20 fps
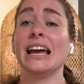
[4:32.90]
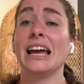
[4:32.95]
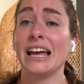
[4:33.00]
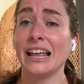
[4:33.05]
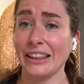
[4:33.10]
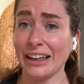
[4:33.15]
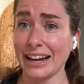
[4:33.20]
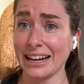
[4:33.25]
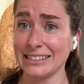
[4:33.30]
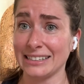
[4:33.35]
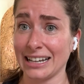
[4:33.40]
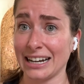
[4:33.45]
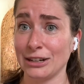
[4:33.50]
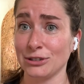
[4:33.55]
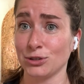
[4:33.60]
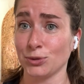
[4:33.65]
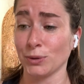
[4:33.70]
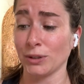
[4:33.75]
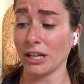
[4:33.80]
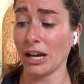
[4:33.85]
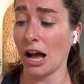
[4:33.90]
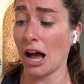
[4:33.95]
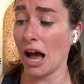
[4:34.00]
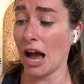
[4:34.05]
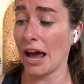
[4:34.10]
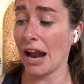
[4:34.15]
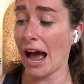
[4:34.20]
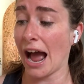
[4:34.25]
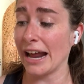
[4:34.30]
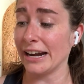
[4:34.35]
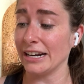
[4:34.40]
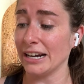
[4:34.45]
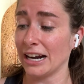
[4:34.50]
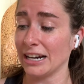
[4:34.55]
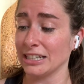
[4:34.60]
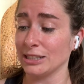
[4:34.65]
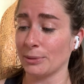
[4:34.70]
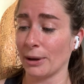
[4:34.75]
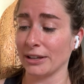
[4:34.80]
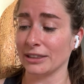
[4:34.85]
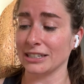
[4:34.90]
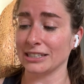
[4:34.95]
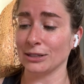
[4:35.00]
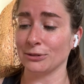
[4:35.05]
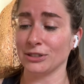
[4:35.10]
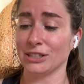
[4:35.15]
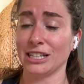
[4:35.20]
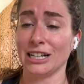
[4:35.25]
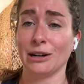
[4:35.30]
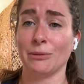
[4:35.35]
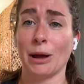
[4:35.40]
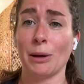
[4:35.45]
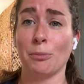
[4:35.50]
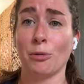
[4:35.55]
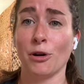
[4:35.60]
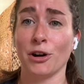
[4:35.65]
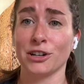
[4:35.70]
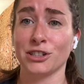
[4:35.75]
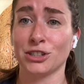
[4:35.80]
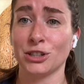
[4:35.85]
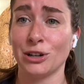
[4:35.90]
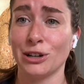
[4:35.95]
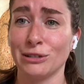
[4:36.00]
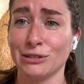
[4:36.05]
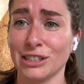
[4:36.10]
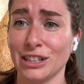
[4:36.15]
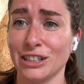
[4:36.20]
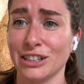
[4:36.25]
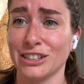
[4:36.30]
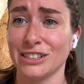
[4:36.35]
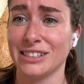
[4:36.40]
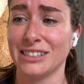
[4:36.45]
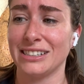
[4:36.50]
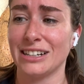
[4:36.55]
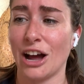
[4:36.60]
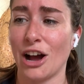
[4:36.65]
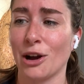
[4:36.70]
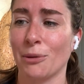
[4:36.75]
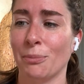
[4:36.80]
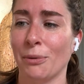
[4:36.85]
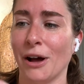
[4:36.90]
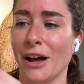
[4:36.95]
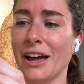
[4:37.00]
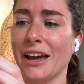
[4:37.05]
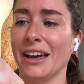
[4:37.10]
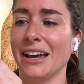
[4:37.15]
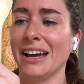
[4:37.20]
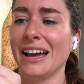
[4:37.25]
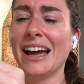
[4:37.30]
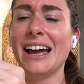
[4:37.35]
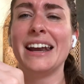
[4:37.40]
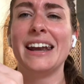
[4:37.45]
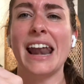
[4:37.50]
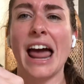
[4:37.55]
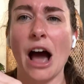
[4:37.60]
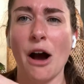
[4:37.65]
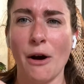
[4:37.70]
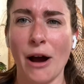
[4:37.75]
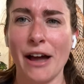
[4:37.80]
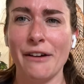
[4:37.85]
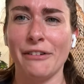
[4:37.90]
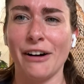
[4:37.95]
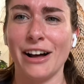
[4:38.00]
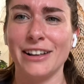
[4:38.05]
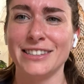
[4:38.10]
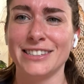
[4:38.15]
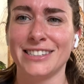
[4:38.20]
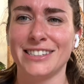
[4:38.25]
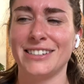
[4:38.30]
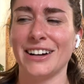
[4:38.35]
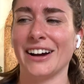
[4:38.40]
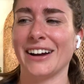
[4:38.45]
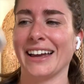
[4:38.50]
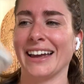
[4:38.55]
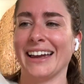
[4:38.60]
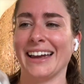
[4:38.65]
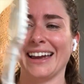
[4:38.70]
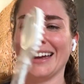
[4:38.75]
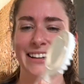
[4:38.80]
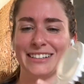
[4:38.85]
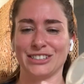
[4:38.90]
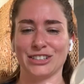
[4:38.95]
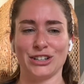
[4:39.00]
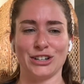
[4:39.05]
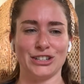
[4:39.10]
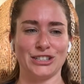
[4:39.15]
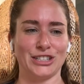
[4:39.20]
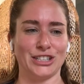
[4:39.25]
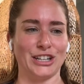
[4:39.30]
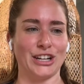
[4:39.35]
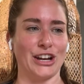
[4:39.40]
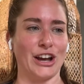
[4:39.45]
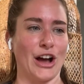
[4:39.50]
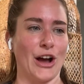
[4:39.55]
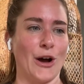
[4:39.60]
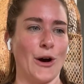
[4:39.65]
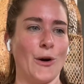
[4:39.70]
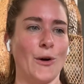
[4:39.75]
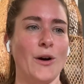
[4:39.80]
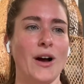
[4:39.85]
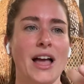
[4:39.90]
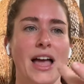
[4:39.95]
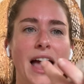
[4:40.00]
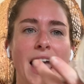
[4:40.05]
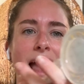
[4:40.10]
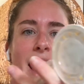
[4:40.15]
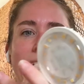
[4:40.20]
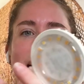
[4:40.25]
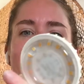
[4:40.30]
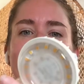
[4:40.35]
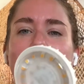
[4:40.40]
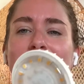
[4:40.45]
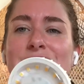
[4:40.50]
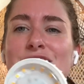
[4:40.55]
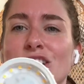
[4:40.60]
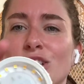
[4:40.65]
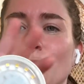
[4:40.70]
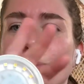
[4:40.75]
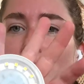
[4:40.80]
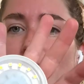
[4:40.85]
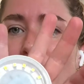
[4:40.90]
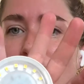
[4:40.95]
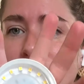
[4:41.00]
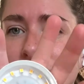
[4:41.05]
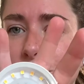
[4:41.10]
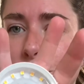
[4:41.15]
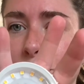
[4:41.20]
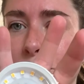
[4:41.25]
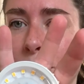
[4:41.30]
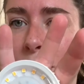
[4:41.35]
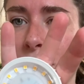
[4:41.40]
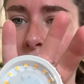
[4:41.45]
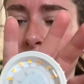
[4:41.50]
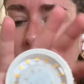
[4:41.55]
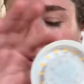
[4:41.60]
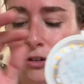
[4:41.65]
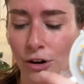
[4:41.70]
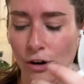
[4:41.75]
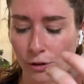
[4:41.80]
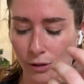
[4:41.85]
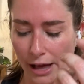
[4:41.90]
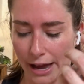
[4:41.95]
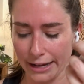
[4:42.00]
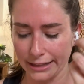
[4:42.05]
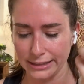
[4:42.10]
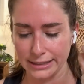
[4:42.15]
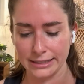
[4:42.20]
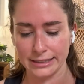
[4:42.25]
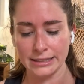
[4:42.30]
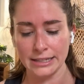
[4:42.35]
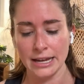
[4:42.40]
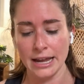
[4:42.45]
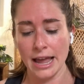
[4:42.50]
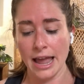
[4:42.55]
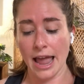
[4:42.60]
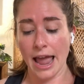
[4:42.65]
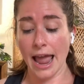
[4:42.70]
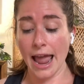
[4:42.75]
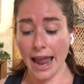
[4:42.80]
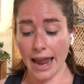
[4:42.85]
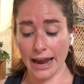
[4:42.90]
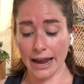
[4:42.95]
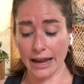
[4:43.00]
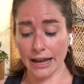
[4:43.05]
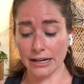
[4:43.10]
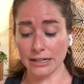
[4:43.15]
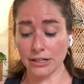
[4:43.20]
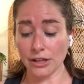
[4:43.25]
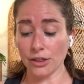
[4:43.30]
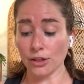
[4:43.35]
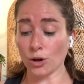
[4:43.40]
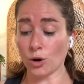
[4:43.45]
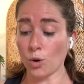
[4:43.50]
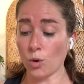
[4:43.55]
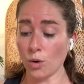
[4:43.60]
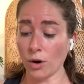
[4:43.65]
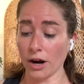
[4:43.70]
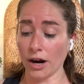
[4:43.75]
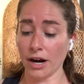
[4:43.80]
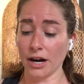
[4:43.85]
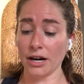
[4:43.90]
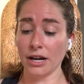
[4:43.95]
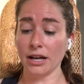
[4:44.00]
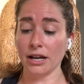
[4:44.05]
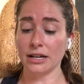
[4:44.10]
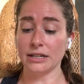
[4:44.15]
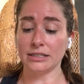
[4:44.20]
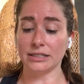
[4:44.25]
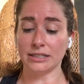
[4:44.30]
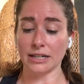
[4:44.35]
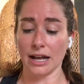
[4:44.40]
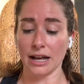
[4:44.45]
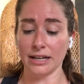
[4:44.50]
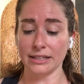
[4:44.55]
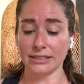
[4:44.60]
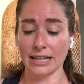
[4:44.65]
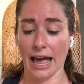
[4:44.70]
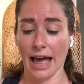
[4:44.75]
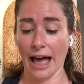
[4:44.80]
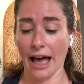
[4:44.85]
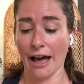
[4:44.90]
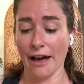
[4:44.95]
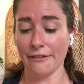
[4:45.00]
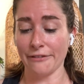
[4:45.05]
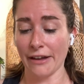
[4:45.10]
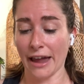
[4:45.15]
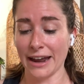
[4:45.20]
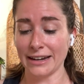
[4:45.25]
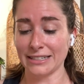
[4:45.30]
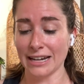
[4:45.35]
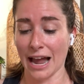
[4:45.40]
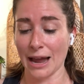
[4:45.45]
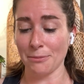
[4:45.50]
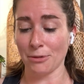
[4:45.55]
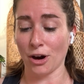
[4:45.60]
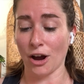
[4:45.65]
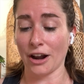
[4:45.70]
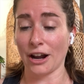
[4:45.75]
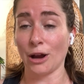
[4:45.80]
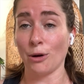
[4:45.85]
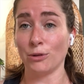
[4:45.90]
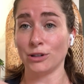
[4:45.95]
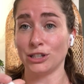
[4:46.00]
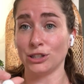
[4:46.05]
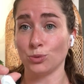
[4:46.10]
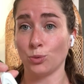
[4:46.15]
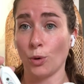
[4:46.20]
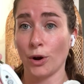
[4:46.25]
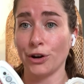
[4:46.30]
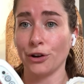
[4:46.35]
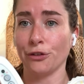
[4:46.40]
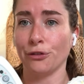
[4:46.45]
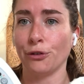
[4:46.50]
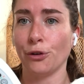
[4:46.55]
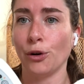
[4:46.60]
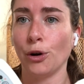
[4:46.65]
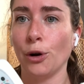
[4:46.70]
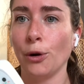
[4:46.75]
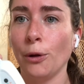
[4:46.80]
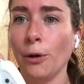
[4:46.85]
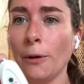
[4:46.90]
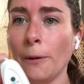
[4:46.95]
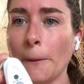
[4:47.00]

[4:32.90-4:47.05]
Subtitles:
Like I said, it was really hot. I did not expect this. It was sitting on my porch, so it was a little stuck, but now I've unstuck it and it's good to go. And it's just one of their little puck grow lights, and the cord does have a timer on it, which is wonderful.